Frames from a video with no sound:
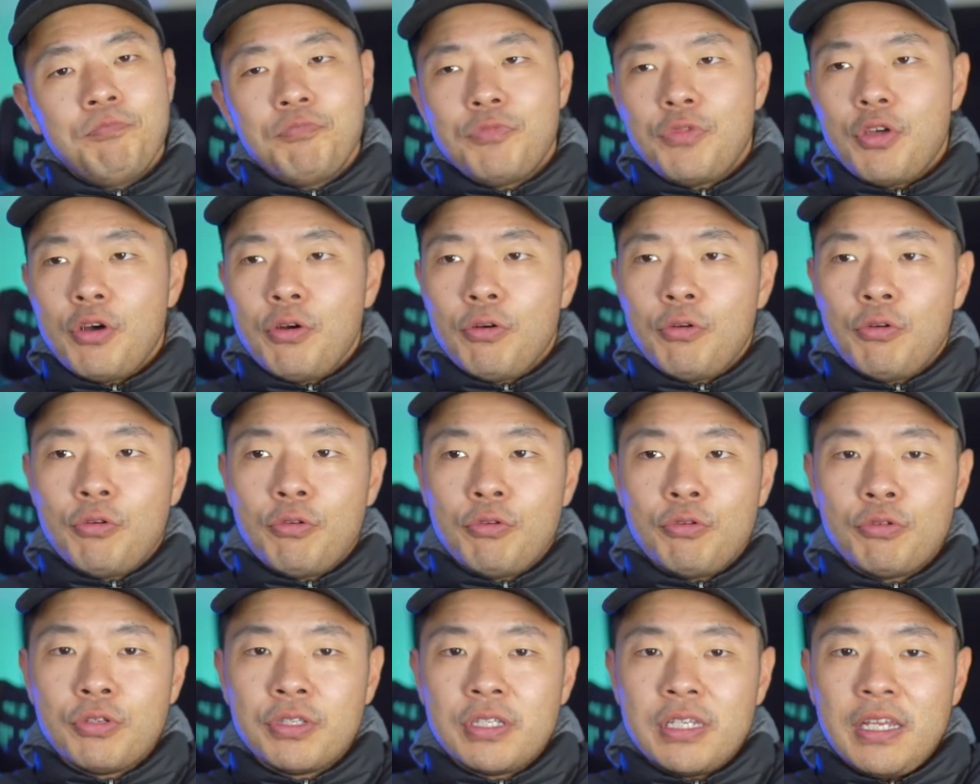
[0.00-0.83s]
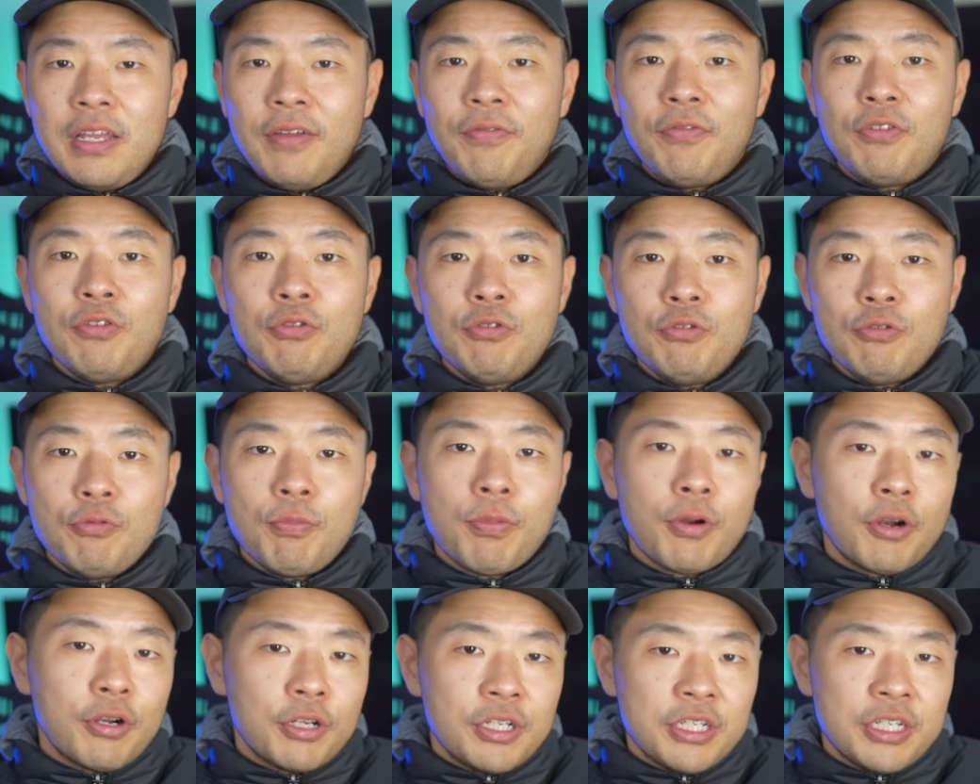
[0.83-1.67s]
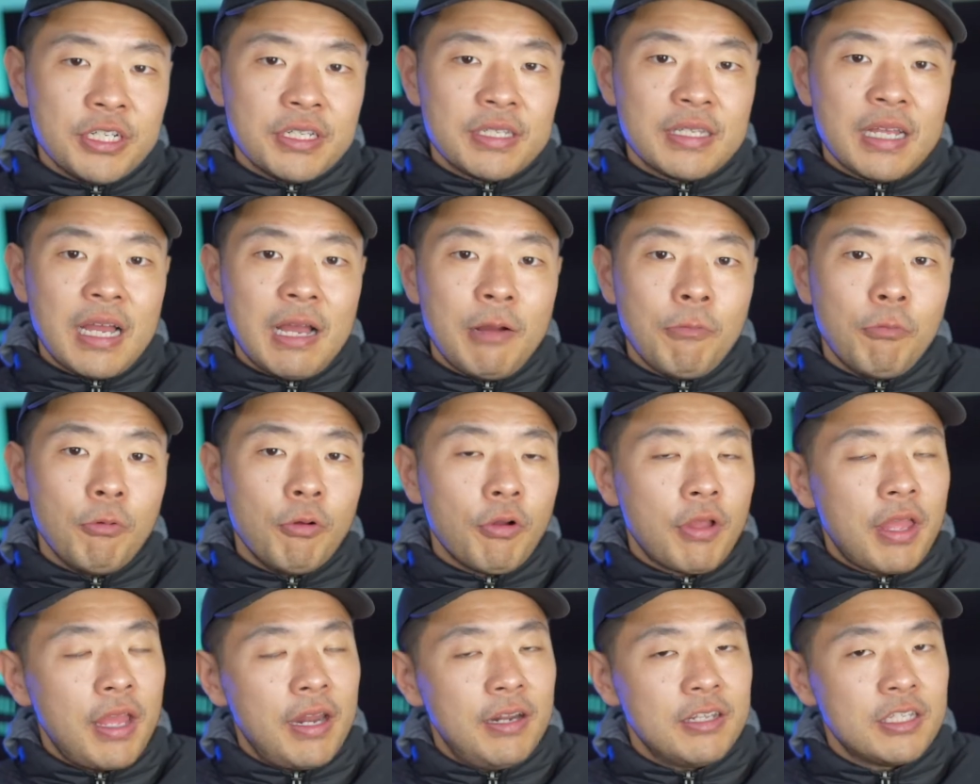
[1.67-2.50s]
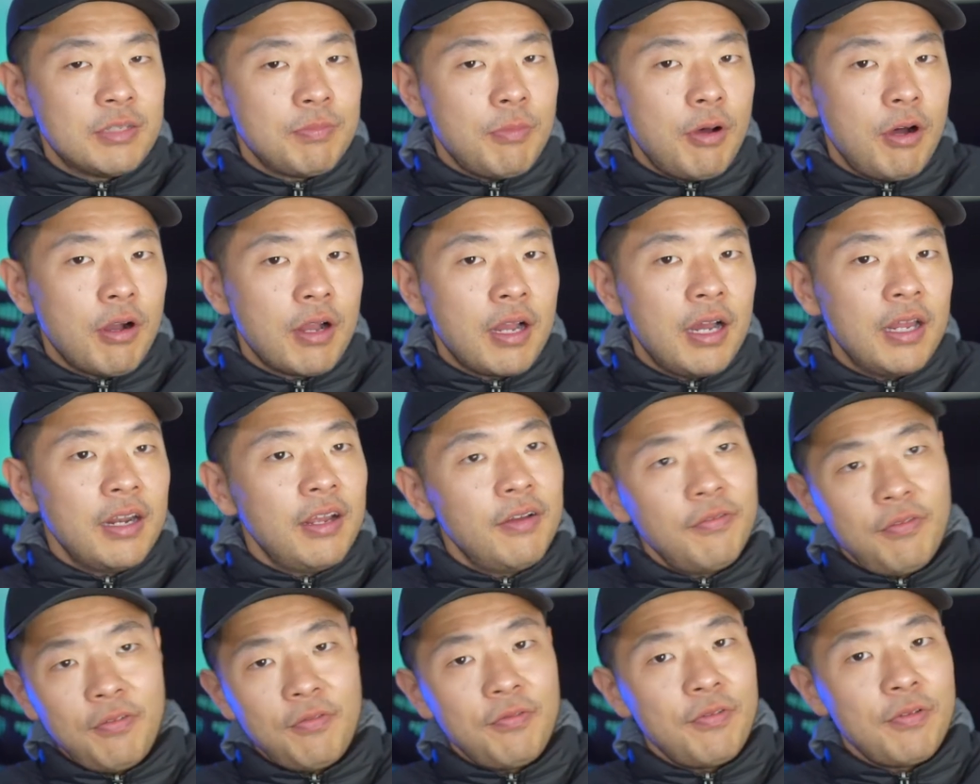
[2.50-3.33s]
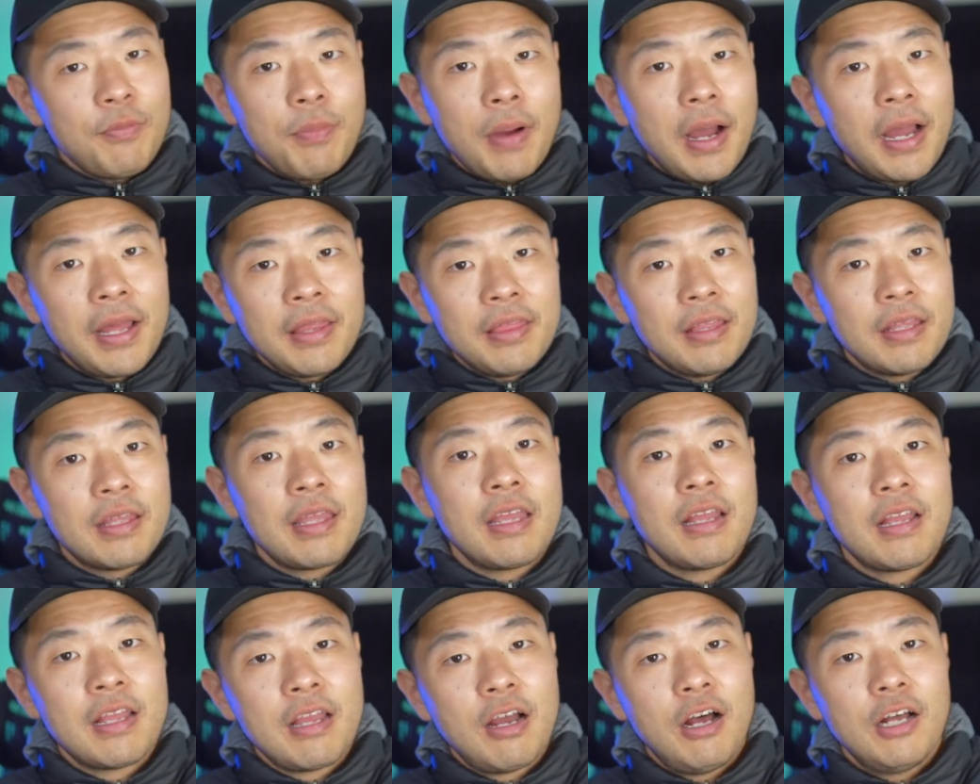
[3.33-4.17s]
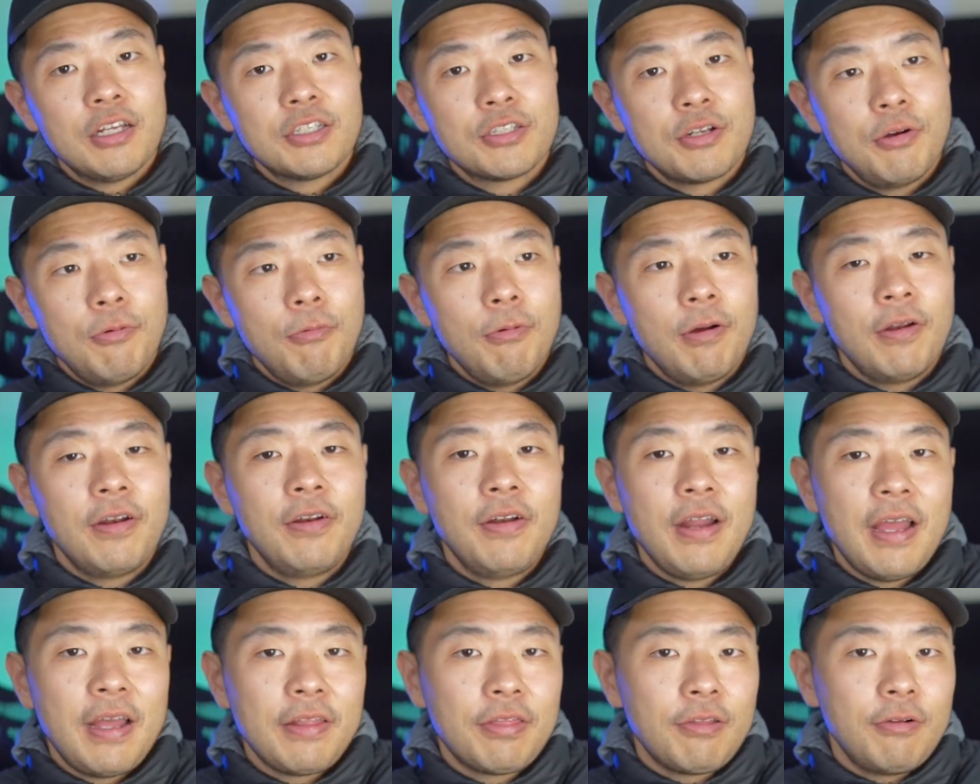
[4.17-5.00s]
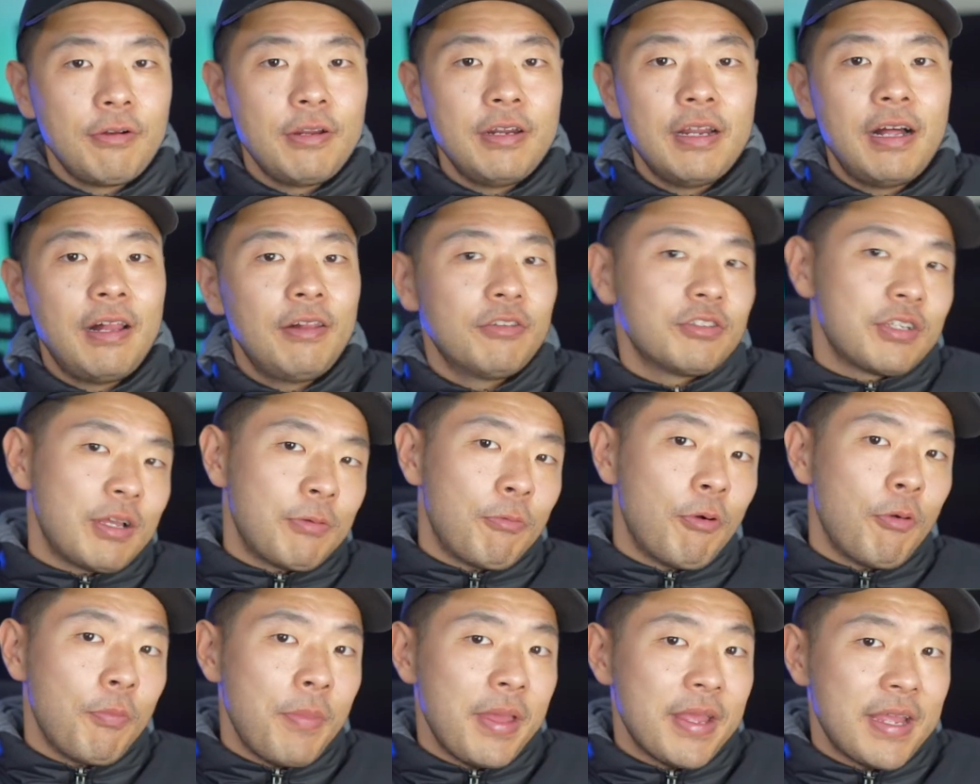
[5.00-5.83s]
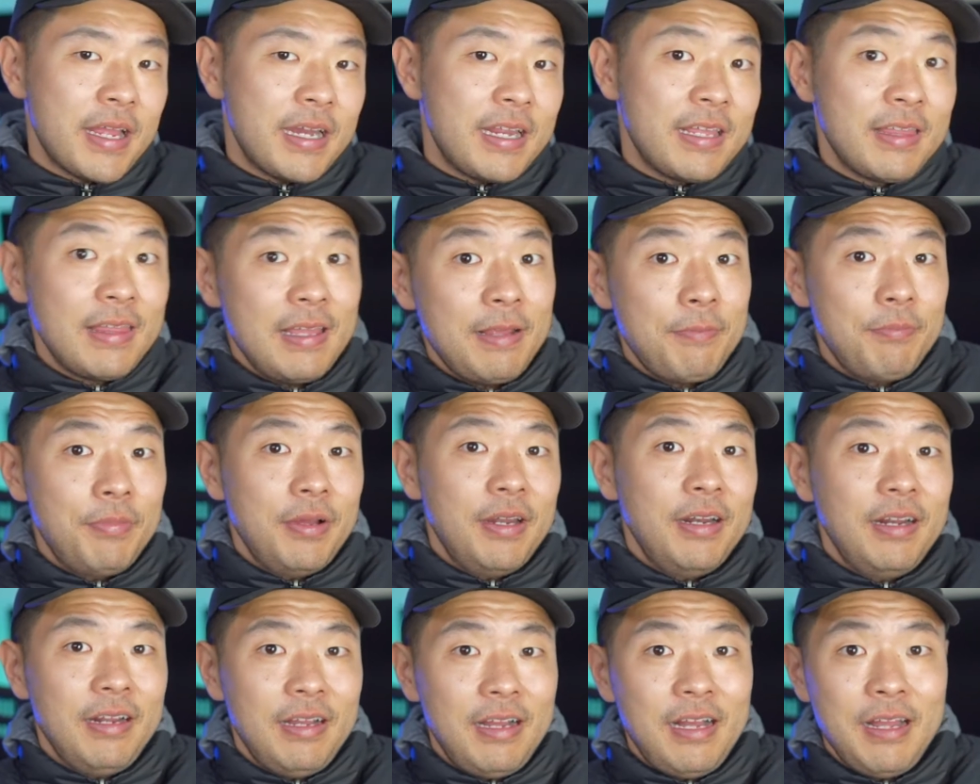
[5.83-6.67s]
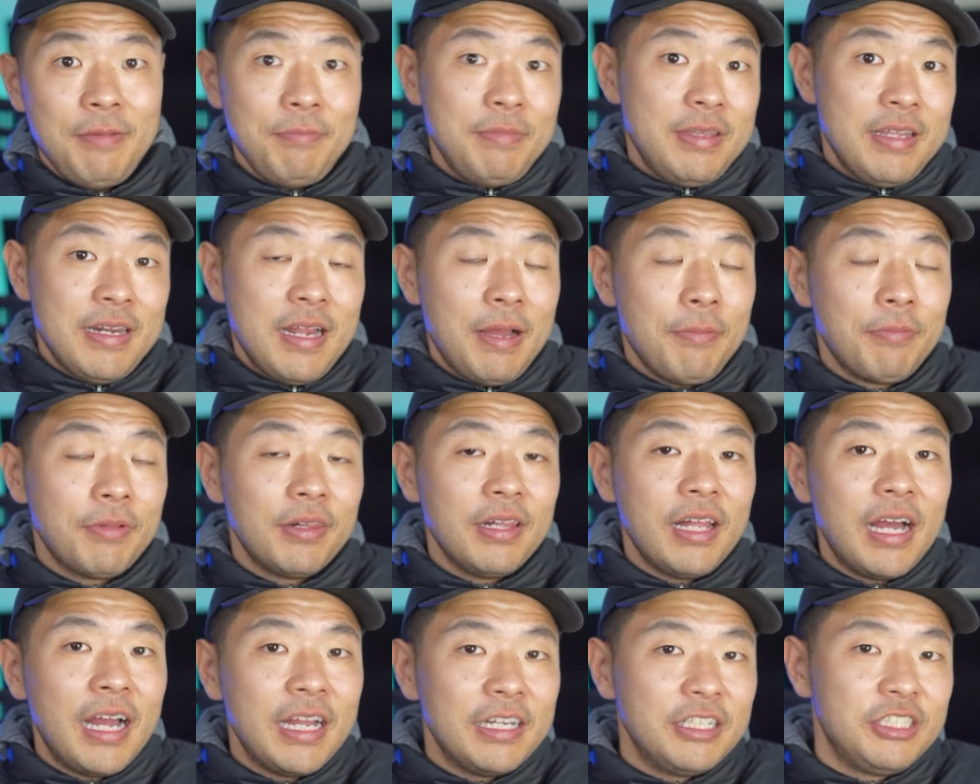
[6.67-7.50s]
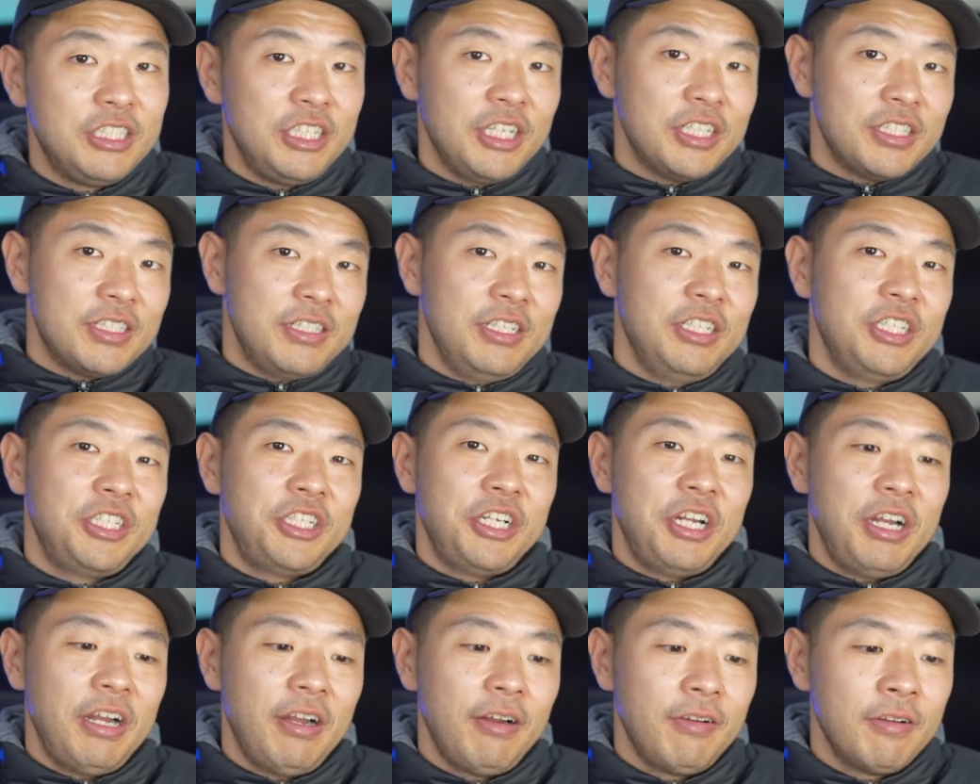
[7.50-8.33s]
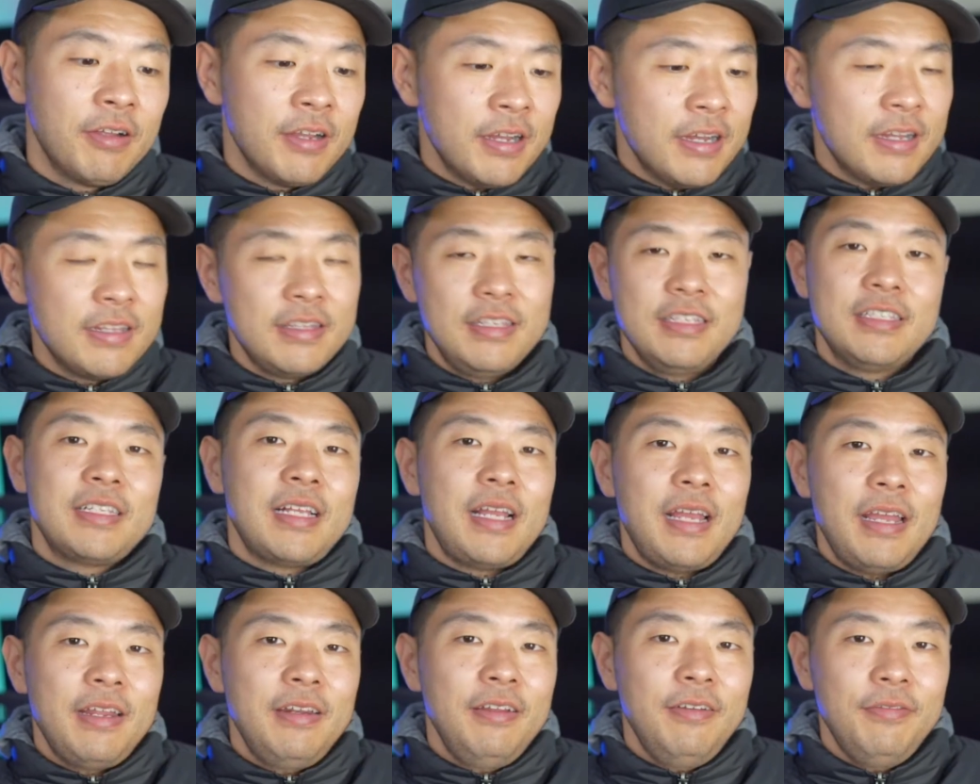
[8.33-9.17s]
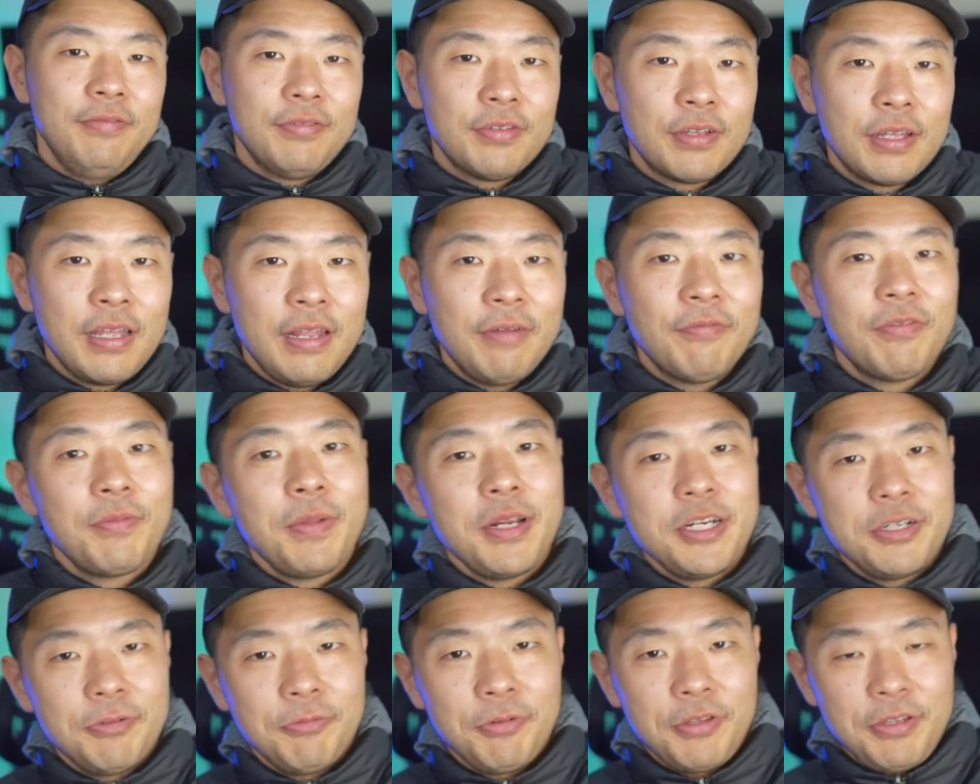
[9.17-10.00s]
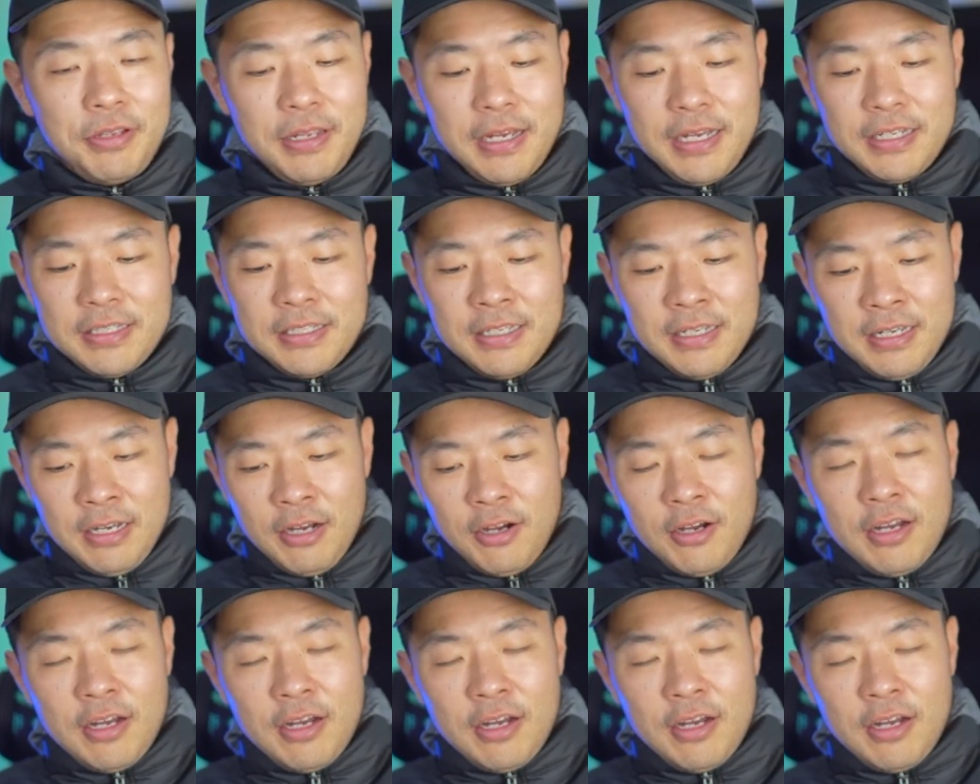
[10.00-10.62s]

Those, if you do purchase, I will get a small cut of. If you buy the Costco one at $30, I won't make anything, but I mean, I'm glad just to share this kind of information with you guys.